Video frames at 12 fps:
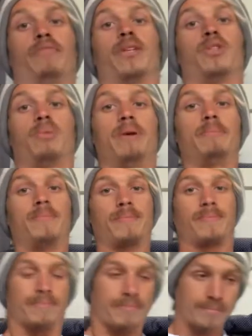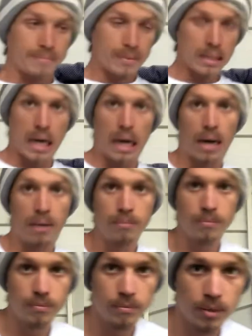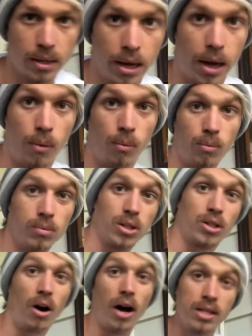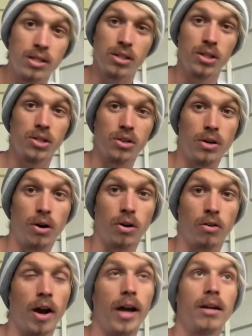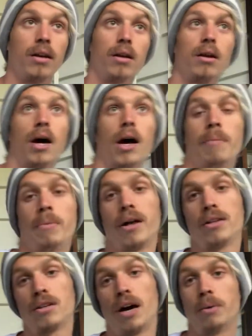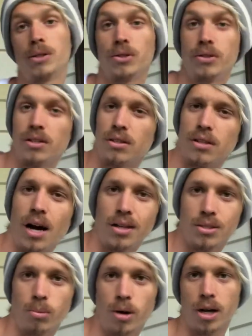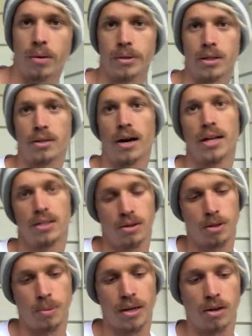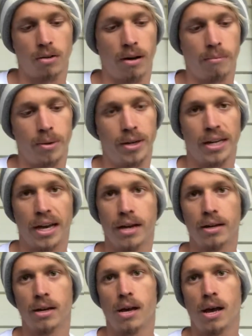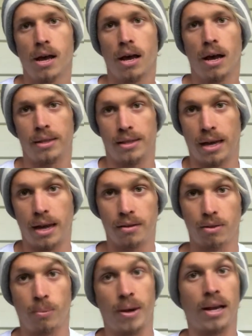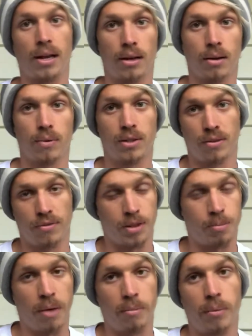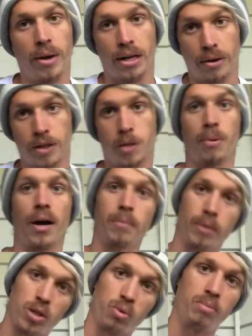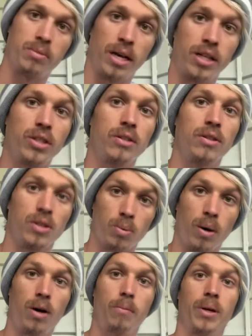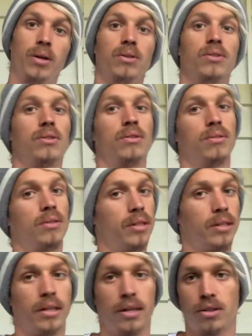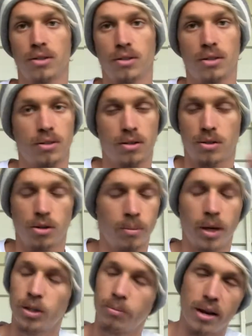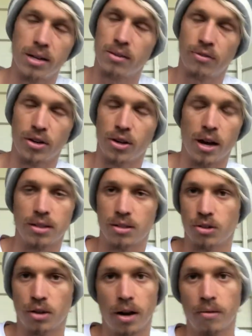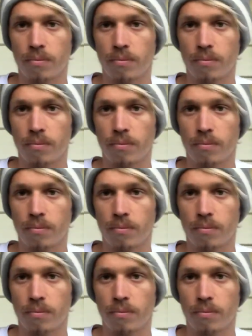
my swim. The tides are usually not great by the time I do this. It's hard to work it with the tide, so it's been Currumbin again. At the end of the week, once I've explained my week, I'll explain my swim sessions as well, because it's too much mess for you guys to try and